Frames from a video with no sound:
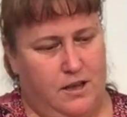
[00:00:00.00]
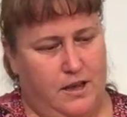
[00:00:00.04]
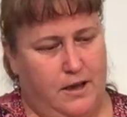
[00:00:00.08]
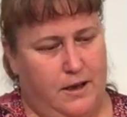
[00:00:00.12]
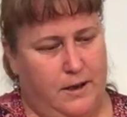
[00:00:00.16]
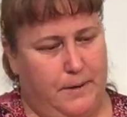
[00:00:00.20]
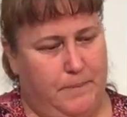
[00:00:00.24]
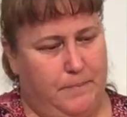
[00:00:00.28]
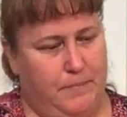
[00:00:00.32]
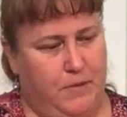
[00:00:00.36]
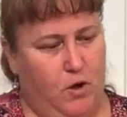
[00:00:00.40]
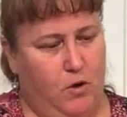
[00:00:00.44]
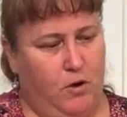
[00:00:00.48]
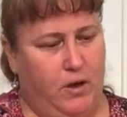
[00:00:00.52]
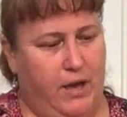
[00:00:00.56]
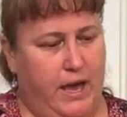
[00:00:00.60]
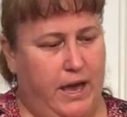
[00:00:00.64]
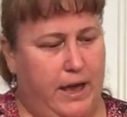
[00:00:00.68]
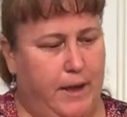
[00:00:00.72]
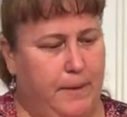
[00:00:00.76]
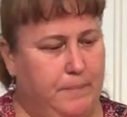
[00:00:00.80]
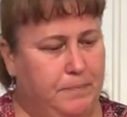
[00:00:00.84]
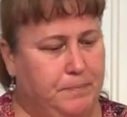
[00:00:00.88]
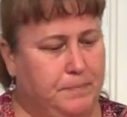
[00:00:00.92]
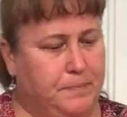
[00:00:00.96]
Um,
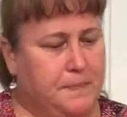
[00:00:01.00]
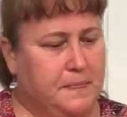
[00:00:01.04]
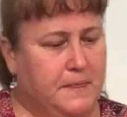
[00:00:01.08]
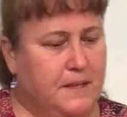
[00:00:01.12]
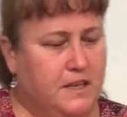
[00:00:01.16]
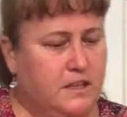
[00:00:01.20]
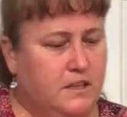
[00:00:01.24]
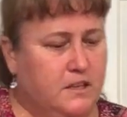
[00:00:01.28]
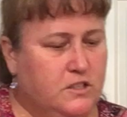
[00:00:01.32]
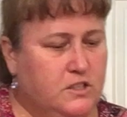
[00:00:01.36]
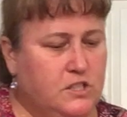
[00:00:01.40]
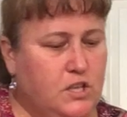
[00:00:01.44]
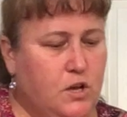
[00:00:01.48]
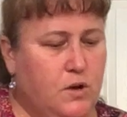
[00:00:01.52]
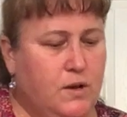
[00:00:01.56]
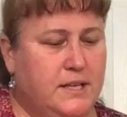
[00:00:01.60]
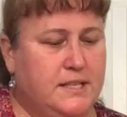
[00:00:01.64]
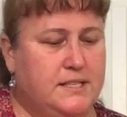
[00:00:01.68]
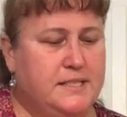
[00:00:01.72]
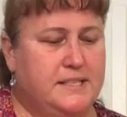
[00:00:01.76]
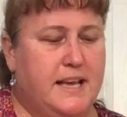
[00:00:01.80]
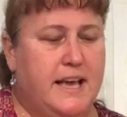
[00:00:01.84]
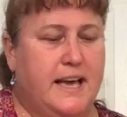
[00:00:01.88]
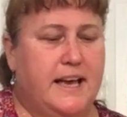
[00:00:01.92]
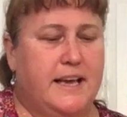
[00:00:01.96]
okay, so it
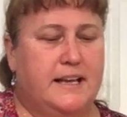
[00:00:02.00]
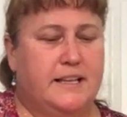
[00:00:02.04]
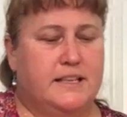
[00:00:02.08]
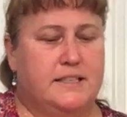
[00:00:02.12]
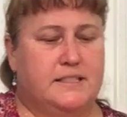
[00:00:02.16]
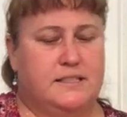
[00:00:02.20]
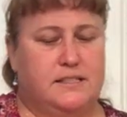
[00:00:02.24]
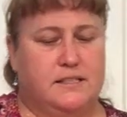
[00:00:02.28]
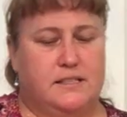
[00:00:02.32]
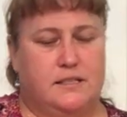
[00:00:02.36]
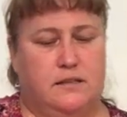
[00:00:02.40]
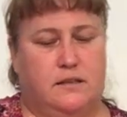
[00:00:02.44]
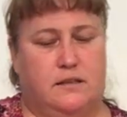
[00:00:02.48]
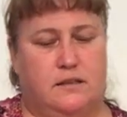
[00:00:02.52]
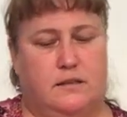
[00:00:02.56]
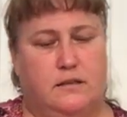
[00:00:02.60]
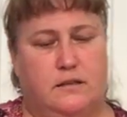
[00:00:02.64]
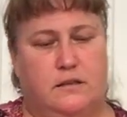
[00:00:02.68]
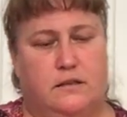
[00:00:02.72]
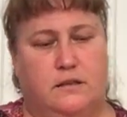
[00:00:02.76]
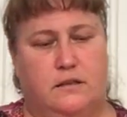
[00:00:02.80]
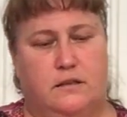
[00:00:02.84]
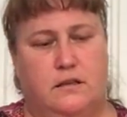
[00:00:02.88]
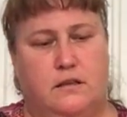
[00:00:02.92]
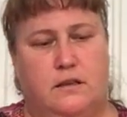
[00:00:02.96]
says
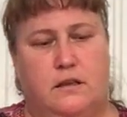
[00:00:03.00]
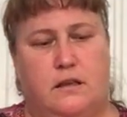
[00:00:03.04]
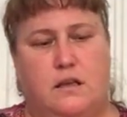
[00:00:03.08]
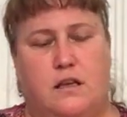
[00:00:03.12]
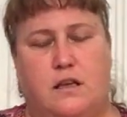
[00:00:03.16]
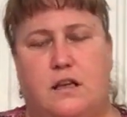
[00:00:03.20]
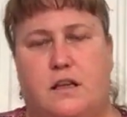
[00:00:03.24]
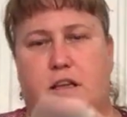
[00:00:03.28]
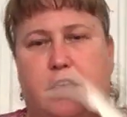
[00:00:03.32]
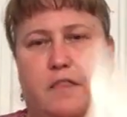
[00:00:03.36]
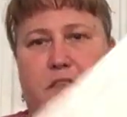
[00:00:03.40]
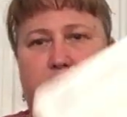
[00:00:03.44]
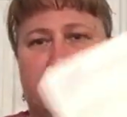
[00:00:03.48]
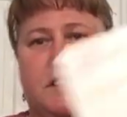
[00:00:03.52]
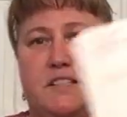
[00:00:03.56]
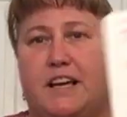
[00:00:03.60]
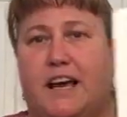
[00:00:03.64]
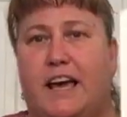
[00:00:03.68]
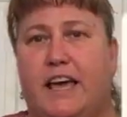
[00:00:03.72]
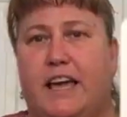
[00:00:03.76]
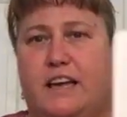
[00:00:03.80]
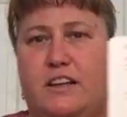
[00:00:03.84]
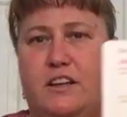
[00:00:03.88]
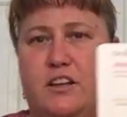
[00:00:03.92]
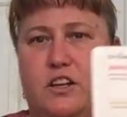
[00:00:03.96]
the
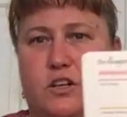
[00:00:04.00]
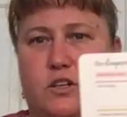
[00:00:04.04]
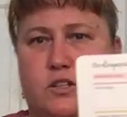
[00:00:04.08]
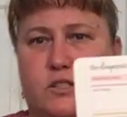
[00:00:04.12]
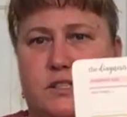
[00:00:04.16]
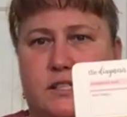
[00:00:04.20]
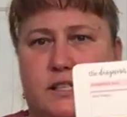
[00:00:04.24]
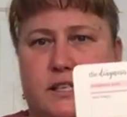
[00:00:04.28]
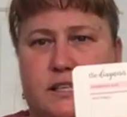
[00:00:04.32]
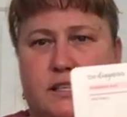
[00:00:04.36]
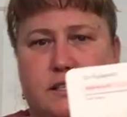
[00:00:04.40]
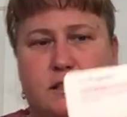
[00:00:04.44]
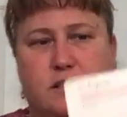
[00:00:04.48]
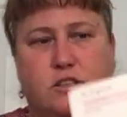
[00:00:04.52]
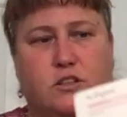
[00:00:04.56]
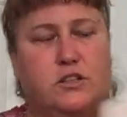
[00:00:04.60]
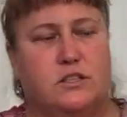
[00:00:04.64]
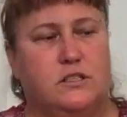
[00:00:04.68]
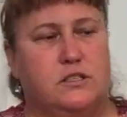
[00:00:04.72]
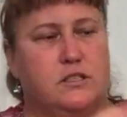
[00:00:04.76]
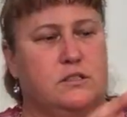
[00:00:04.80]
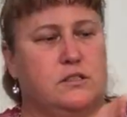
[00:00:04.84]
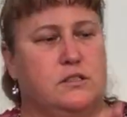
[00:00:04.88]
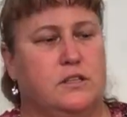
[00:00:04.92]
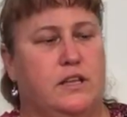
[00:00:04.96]
diagnosis. So
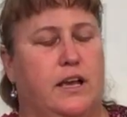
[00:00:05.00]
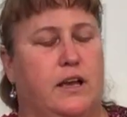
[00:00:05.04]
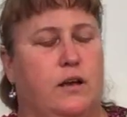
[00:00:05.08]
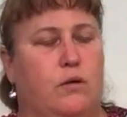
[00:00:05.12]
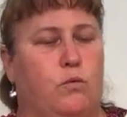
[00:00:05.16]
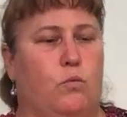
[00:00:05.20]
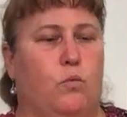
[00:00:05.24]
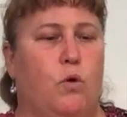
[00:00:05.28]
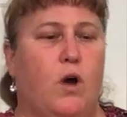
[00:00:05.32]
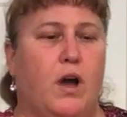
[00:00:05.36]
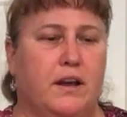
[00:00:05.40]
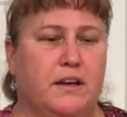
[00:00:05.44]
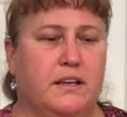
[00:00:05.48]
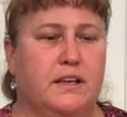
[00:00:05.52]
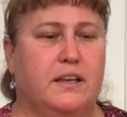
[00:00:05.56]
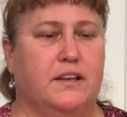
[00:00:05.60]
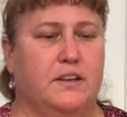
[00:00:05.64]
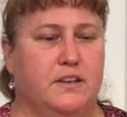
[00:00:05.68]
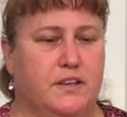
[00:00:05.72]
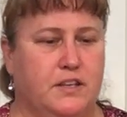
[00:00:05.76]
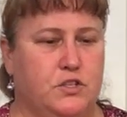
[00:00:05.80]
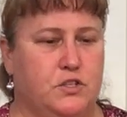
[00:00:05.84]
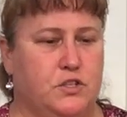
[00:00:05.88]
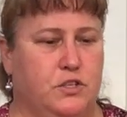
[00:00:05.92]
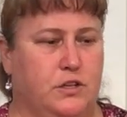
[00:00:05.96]
this is like one
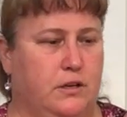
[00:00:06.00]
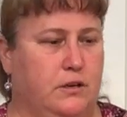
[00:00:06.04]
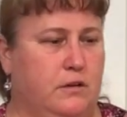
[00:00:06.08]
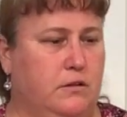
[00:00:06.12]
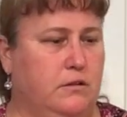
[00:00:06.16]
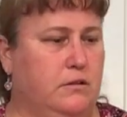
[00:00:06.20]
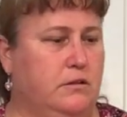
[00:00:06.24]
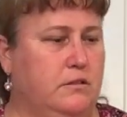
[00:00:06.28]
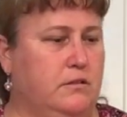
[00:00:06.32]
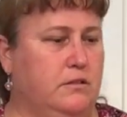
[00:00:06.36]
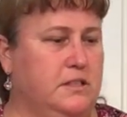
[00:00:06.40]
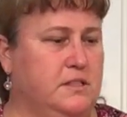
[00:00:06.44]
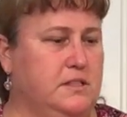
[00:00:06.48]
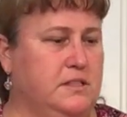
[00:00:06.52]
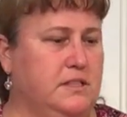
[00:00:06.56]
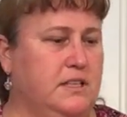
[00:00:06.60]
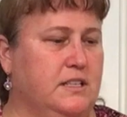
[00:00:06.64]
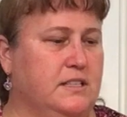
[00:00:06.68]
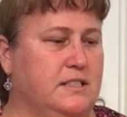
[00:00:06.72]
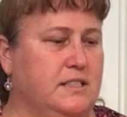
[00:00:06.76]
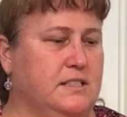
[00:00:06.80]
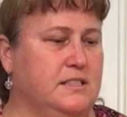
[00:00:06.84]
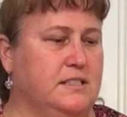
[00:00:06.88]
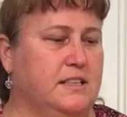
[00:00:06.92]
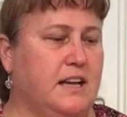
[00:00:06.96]
condition listed.
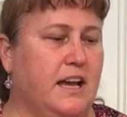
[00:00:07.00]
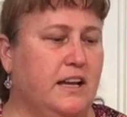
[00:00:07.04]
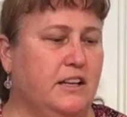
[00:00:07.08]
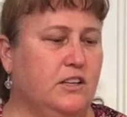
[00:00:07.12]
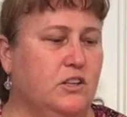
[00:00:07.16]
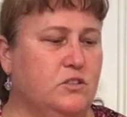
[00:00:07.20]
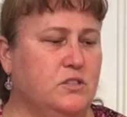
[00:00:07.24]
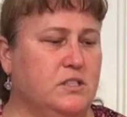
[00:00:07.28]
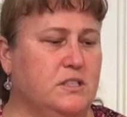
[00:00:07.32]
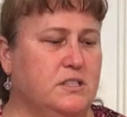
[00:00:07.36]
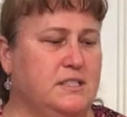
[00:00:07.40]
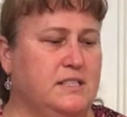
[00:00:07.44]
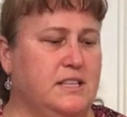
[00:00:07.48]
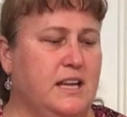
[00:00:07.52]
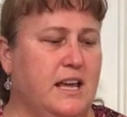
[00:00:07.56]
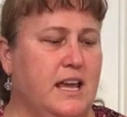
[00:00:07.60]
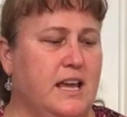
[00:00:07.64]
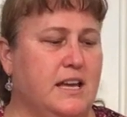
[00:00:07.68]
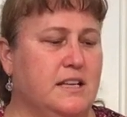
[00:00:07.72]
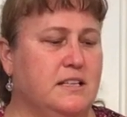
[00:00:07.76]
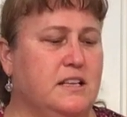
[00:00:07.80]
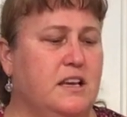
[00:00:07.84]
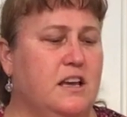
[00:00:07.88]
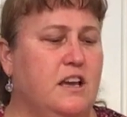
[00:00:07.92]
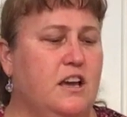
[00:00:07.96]
It says diagnosis
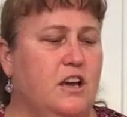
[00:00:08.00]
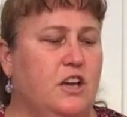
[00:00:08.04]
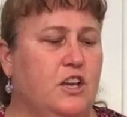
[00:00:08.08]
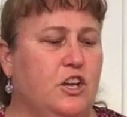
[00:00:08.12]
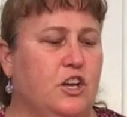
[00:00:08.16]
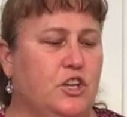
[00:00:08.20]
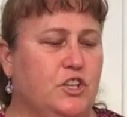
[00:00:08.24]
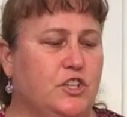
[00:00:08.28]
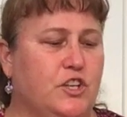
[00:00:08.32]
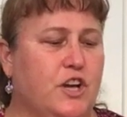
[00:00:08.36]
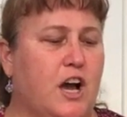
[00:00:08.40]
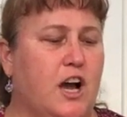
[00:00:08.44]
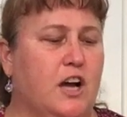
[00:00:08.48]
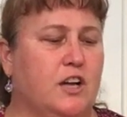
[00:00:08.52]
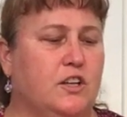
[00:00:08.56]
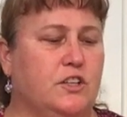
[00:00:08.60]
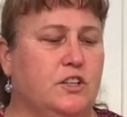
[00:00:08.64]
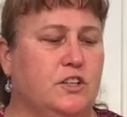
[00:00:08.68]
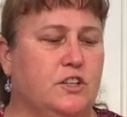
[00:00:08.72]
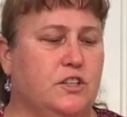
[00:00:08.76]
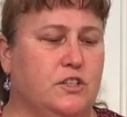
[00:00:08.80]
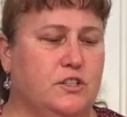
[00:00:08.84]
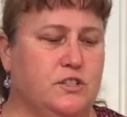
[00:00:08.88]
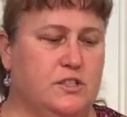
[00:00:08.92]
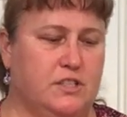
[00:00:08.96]
date, your
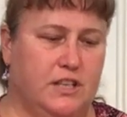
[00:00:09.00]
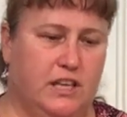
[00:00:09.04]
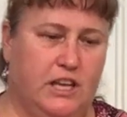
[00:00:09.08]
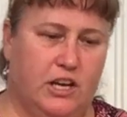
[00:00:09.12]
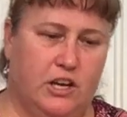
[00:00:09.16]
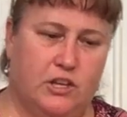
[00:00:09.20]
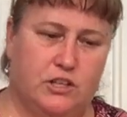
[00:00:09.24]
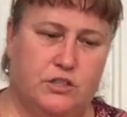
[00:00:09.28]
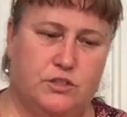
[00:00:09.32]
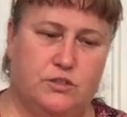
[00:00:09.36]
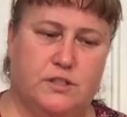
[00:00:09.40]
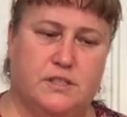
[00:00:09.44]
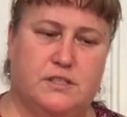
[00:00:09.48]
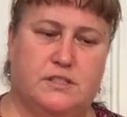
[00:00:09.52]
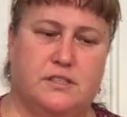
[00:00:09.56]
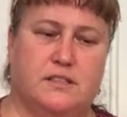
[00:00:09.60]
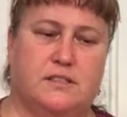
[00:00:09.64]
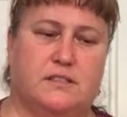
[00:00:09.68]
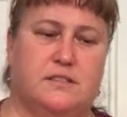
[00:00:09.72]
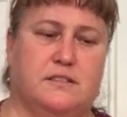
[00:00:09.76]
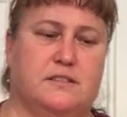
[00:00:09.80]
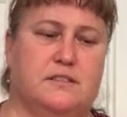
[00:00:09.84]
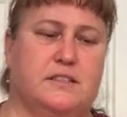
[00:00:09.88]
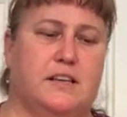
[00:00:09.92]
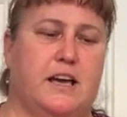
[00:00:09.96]
doctors, the
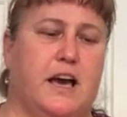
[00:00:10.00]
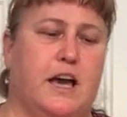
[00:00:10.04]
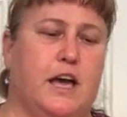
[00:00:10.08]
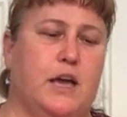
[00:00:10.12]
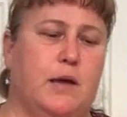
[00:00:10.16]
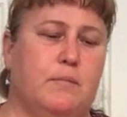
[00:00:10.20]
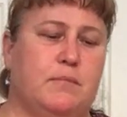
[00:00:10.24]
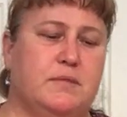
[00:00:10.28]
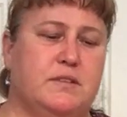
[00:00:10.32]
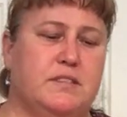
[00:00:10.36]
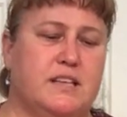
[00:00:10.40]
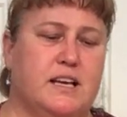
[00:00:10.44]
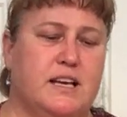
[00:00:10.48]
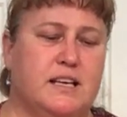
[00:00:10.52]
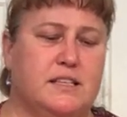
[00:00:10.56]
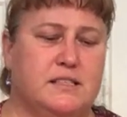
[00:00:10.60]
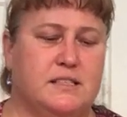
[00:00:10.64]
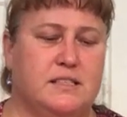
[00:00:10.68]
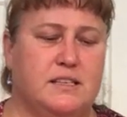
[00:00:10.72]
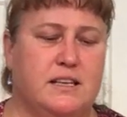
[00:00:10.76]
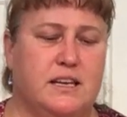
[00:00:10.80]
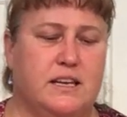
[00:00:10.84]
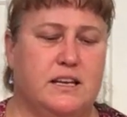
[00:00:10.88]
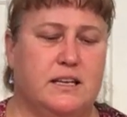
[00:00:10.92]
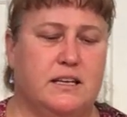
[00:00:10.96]
characteristics and type,
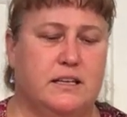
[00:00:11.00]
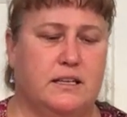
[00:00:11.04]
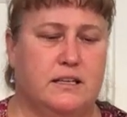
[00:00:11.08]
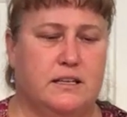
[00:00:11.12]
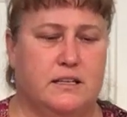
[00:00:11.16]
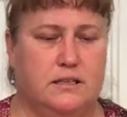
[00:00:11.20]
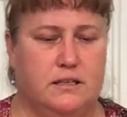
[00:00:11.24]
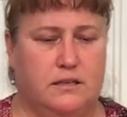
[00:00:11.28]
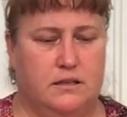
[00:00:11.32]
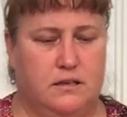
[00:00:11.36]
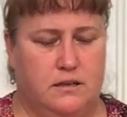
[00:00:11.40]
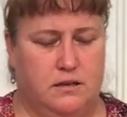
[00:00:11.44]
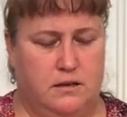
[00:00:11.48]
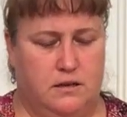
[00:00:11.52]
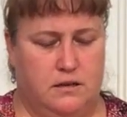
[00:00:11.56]
tests needed,